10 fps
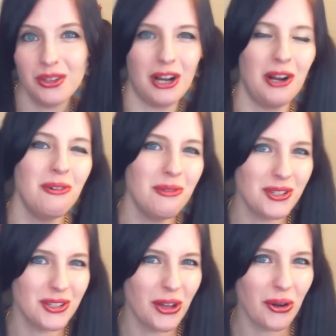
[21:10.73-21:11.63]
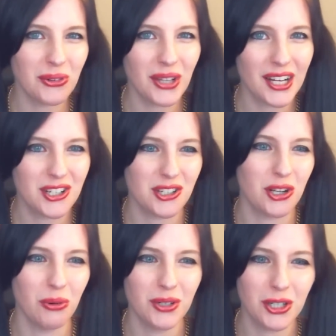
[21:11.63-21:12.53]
There was no, like, just going